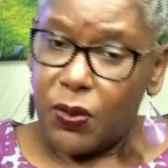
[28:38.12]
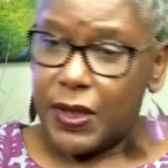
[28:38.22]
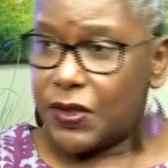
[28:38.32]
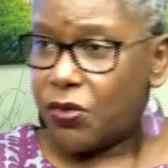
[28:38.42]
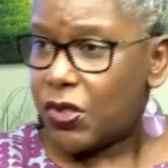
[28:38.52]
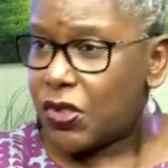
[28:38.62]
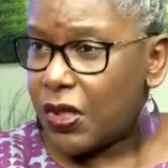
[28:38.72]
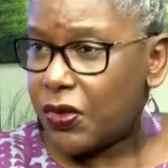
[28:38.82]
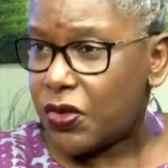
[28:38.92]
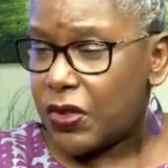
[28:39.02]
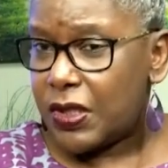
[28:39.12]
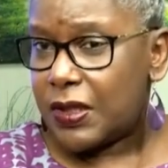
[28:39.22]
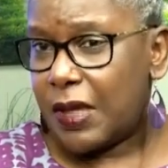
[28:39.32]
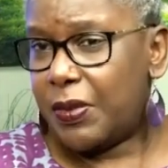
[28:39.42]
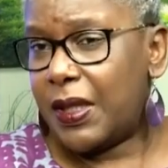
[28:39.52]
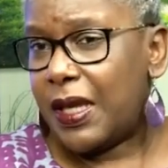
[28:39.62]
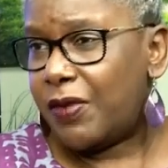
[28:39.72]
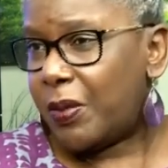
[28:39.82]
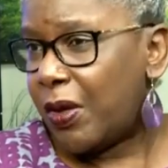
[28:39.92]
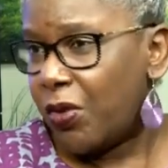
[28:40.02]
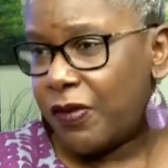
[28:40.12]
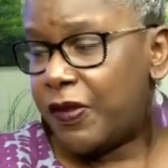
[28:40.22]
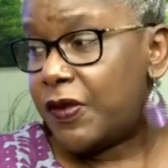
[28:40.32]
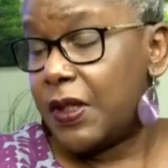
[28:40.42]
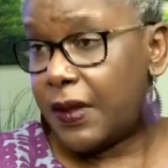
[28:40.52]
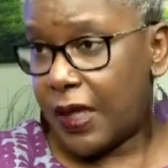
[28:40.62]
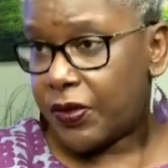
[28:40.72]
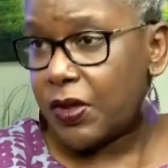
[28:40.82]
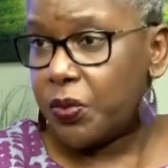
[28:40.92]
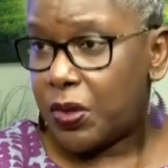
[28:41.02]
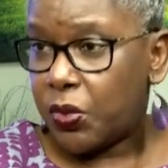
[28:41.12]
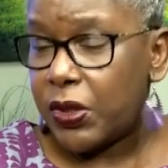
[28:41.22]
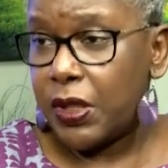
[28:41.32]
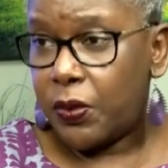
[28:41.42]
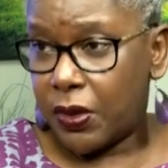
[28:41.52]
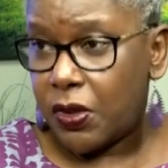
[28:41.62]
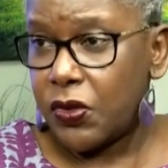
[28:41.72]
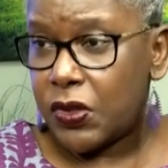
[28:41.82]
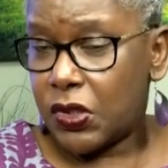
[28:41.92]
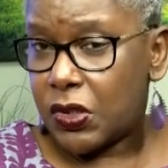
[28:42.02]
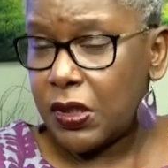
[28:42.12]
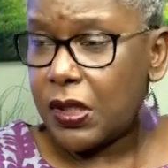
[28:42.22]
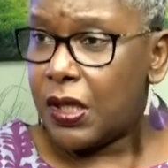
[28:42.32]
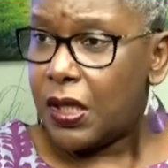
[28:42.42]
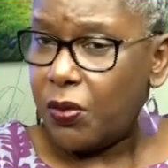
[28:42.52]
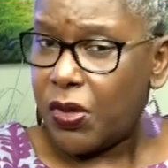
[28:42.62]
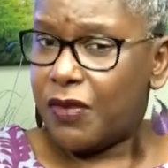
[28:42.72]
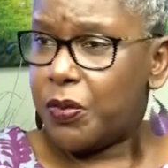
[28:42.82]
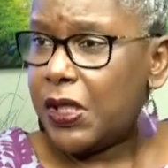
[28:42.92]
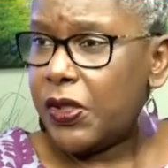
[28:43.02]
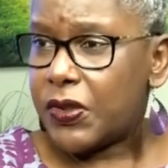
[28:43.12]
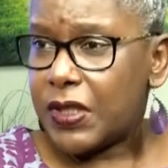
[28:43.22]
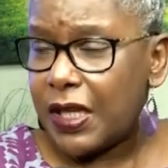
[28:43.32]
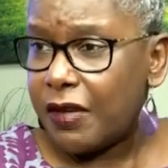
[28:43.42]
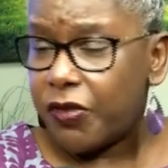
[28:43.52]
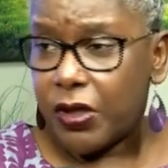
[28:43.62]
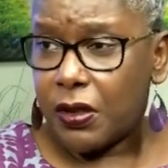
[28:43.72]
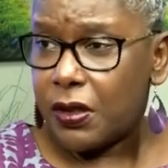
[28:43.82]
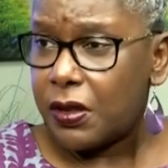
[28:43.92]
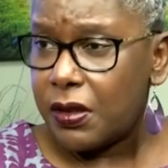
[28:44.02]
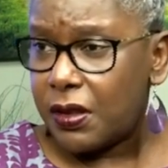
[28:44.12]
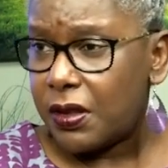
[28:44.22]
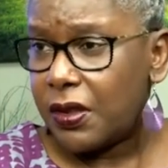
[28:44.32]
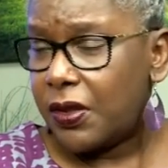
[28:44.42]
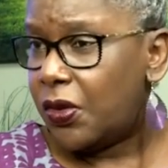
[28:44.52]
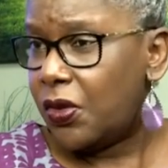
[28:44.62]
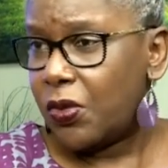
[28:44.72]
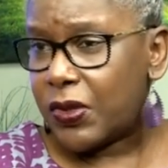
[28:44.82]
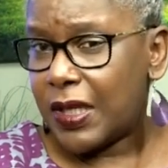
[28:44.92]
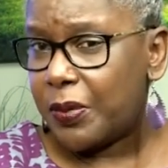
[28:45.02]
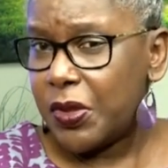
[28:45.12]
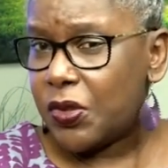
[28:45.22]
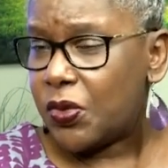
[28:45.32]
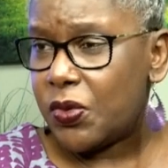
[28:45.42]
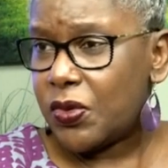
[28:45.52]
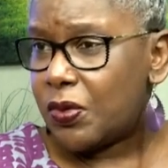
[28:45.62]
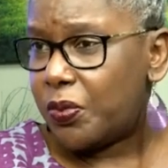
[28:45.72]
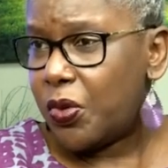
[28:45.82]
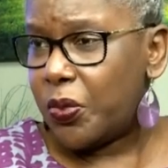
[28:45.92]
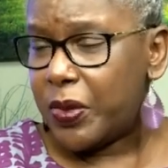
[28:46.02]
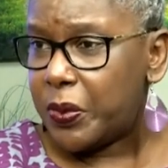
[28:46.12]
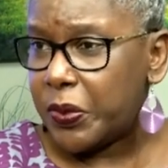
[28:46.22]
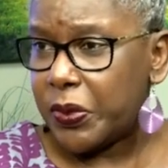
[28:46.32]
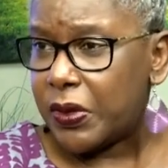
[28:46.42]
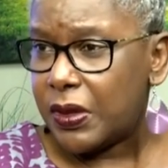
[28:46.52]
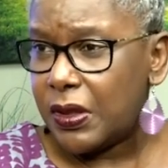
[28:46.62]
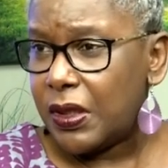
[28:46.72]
Whereas the rich countries, I mean, they have about 15,000 people here with the condition. We have millions in Africa. What's happening to those poor people?